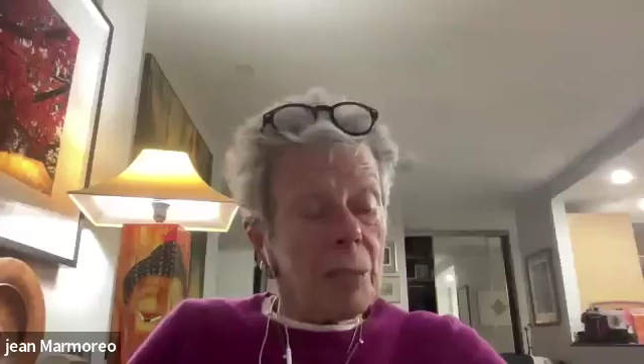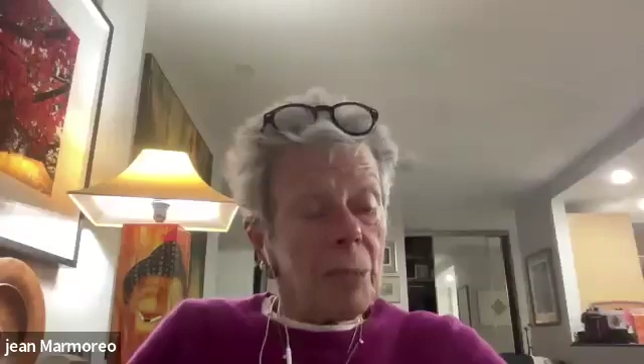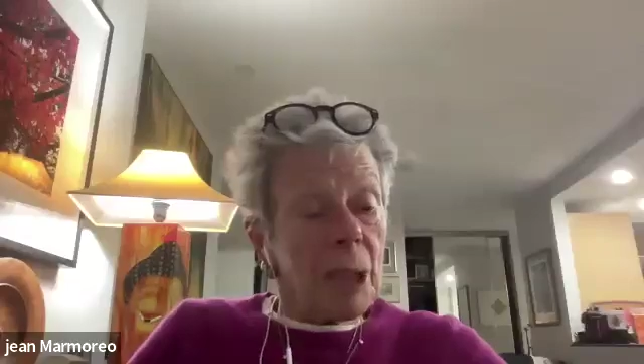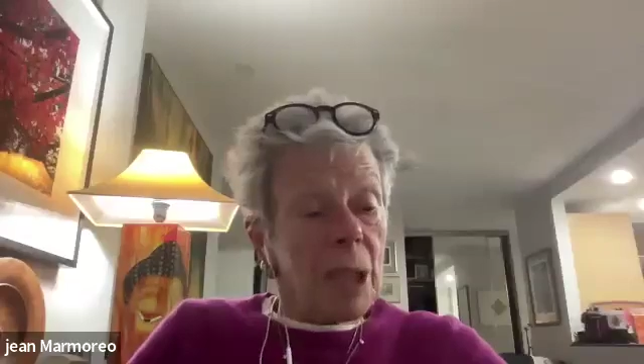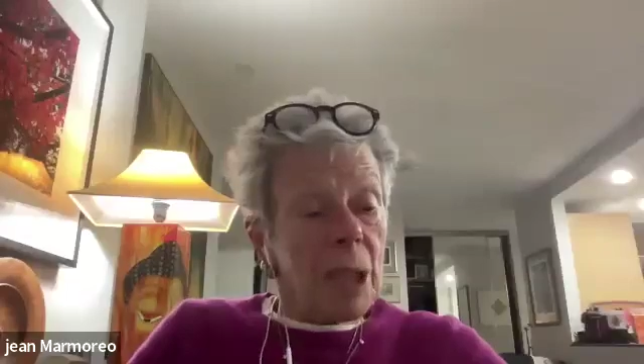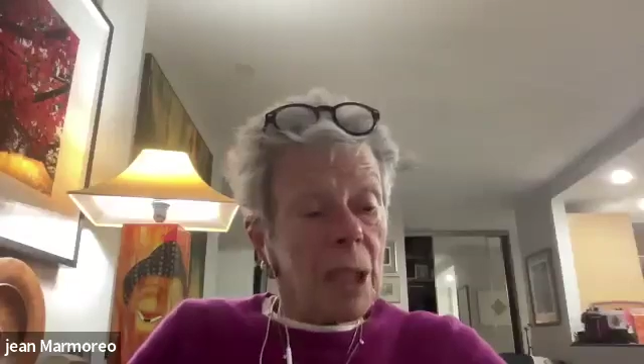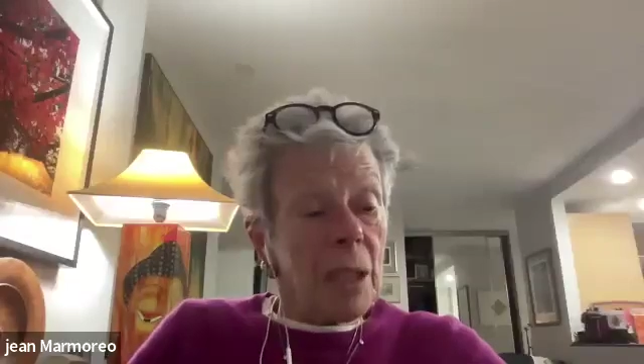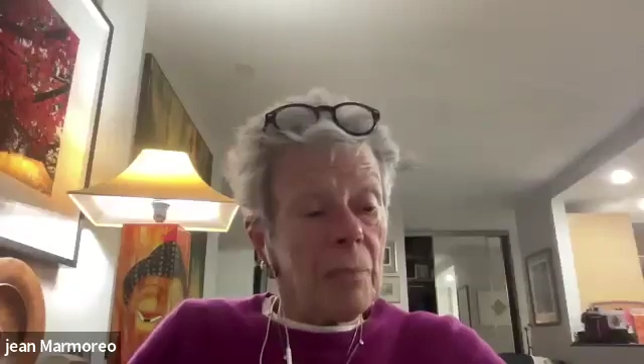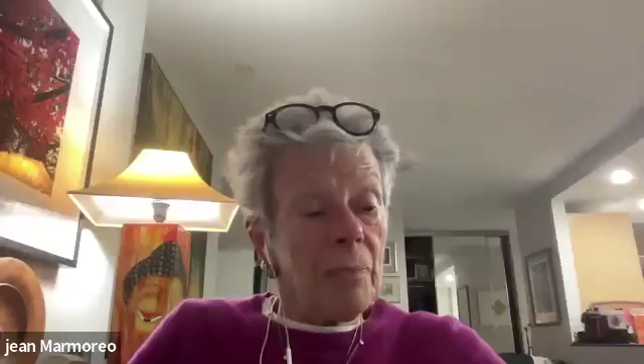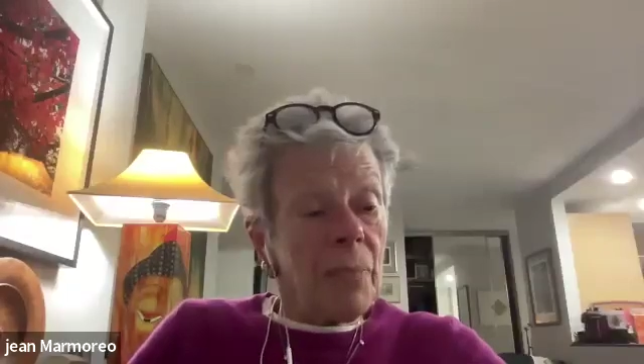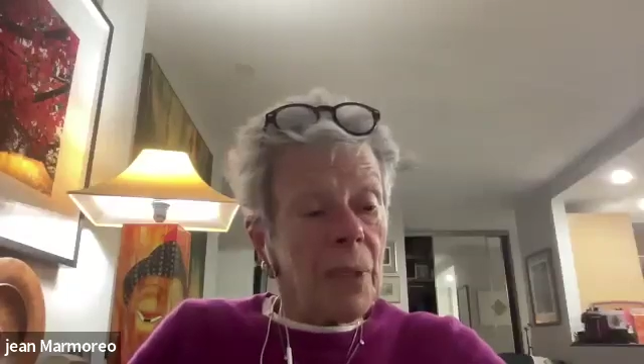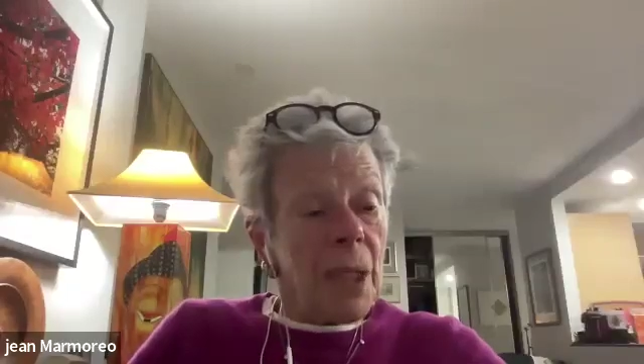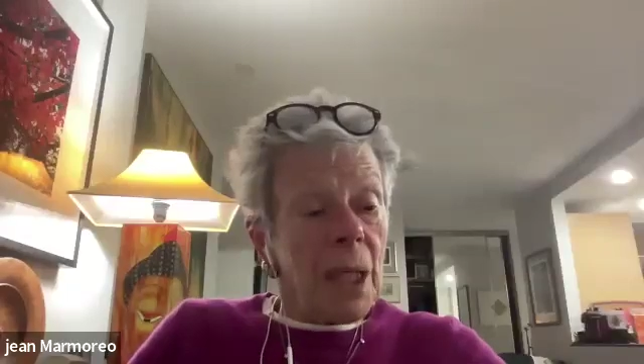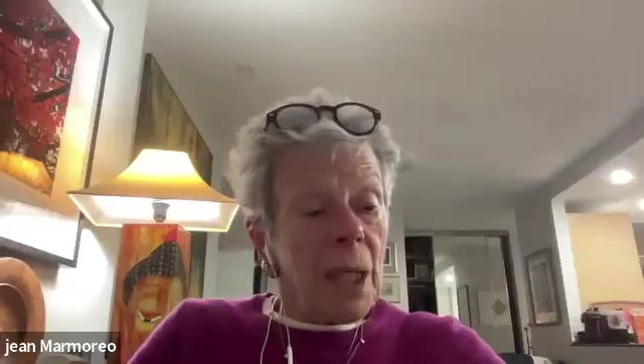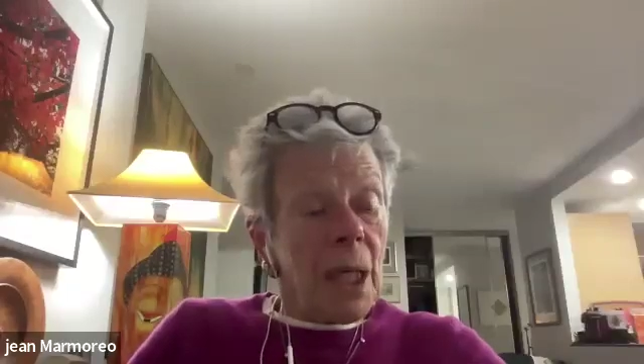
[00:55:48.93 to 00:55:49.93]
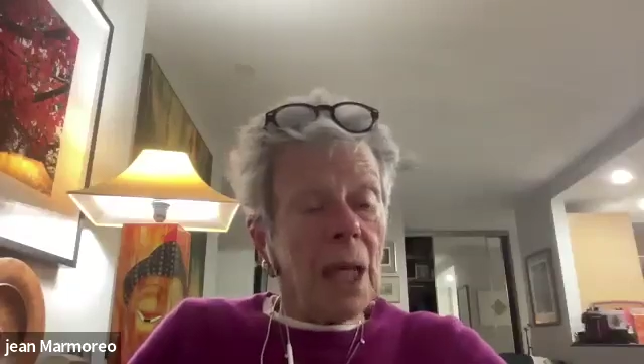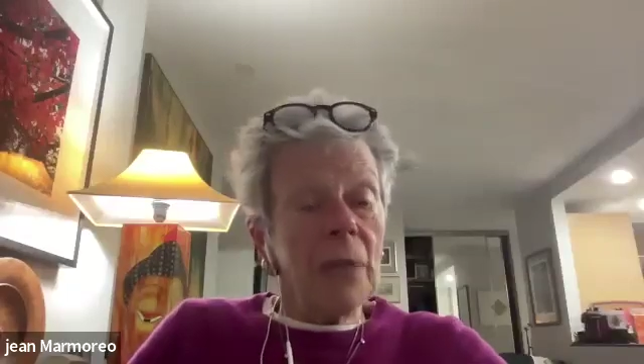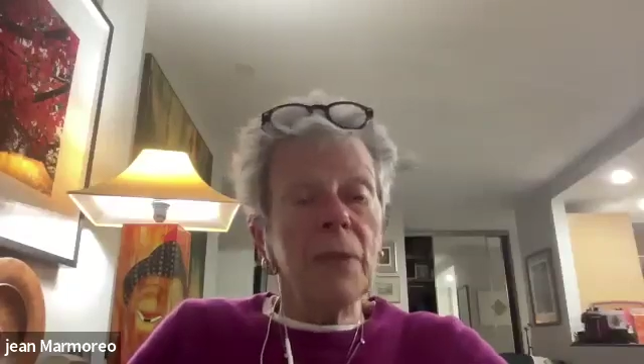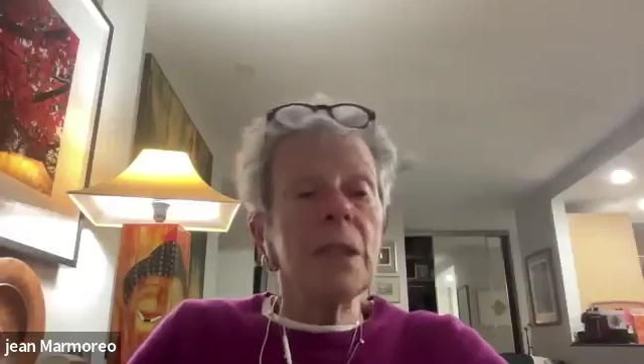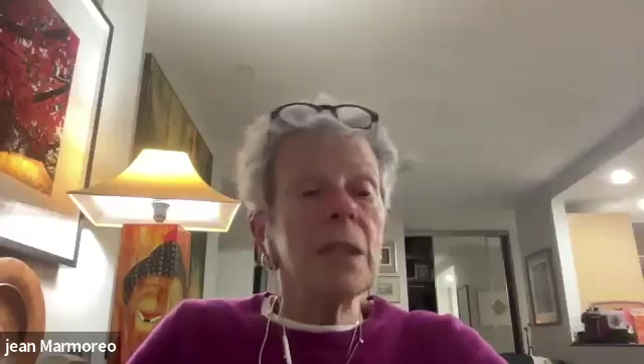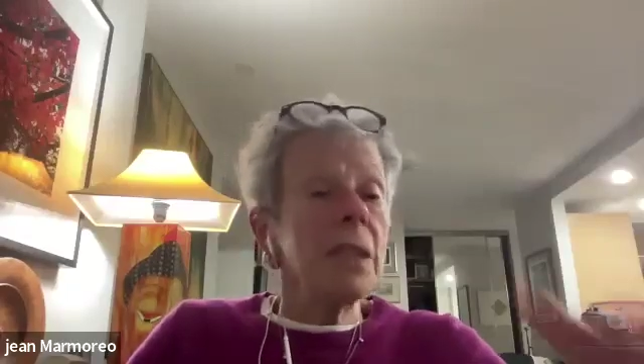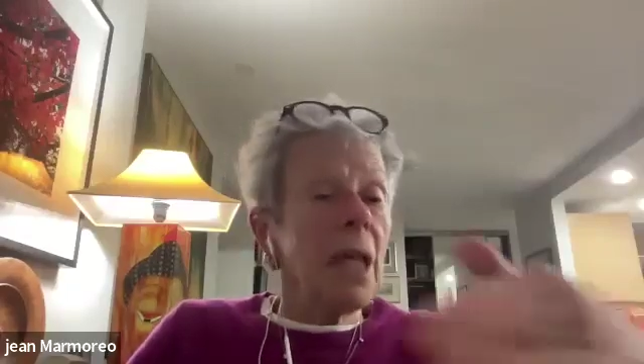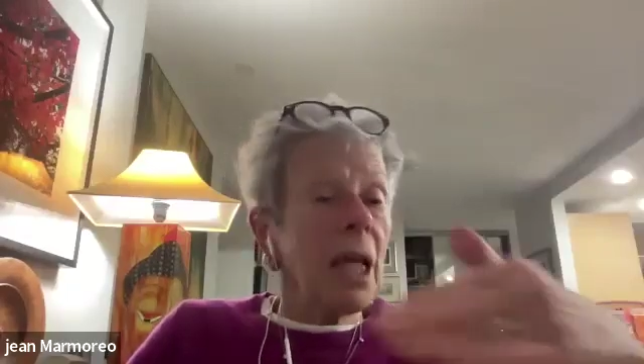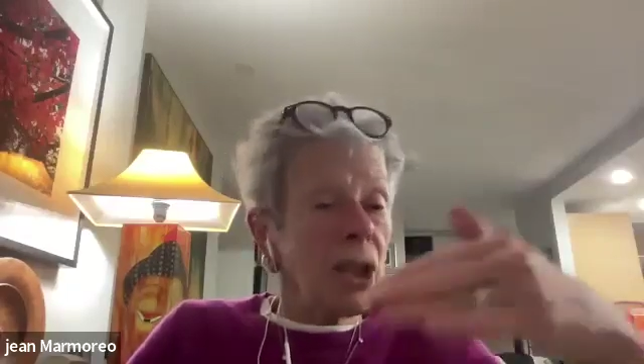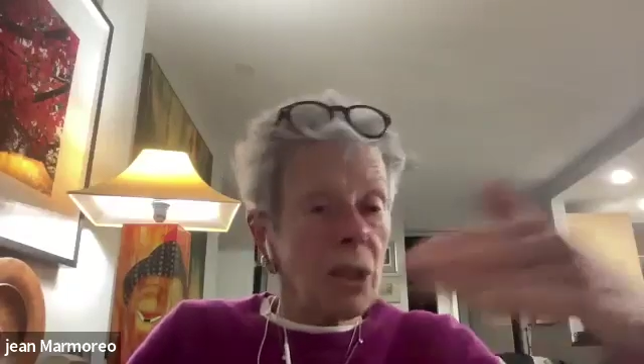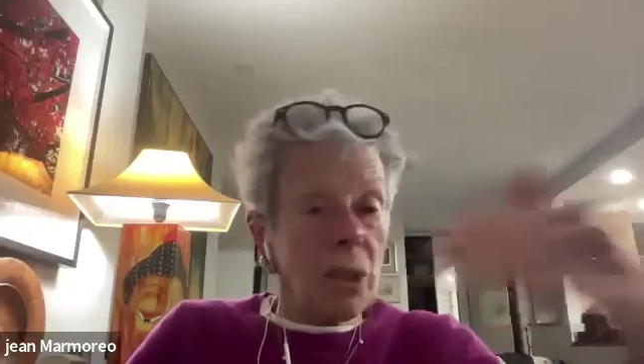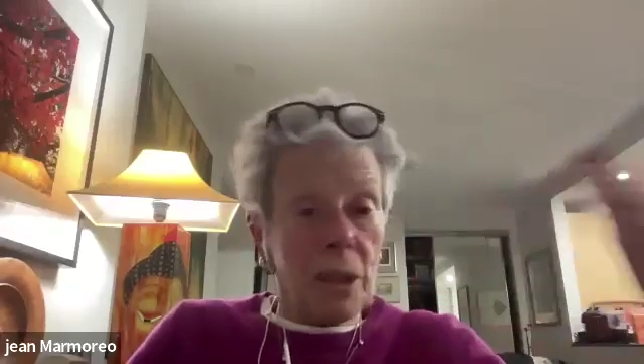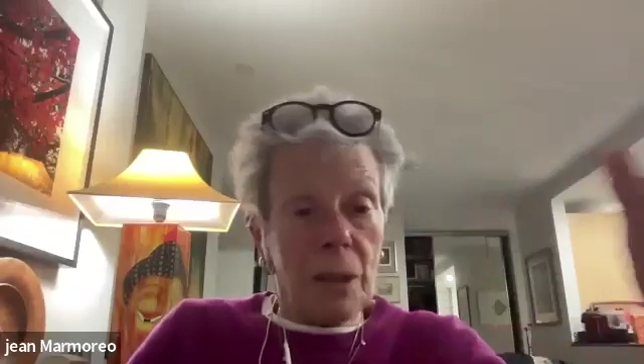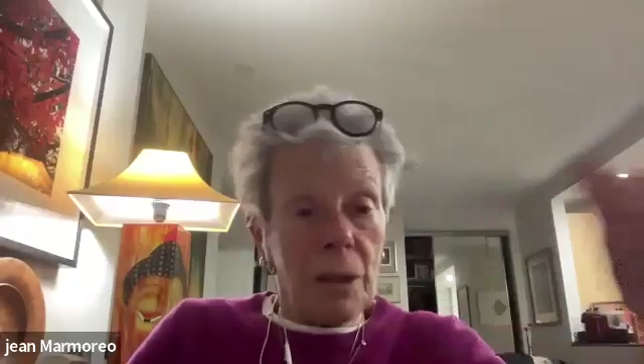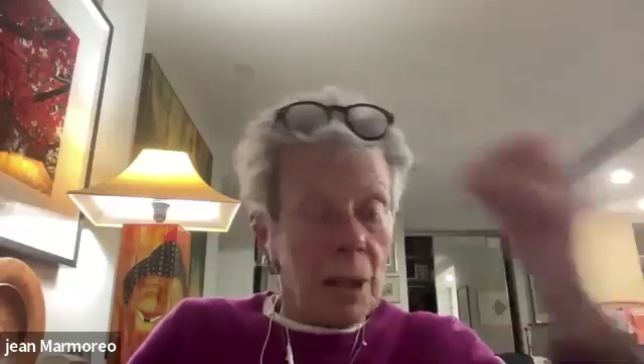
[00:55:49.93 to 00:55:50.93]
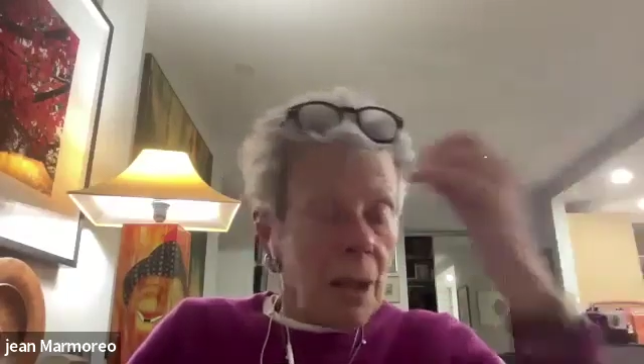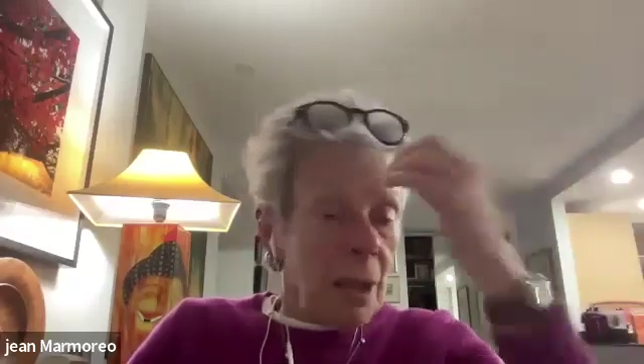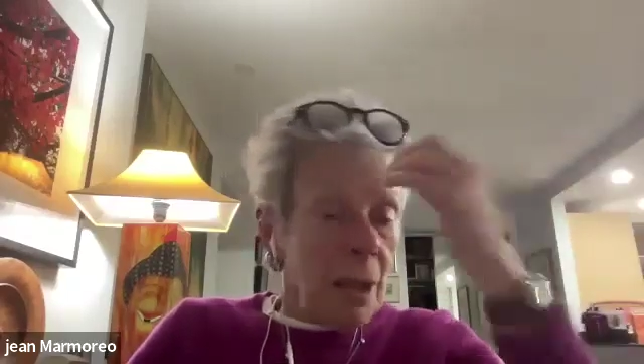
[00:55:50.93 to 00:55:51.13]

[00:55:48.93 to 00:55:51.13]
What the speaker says: become, and this is actually,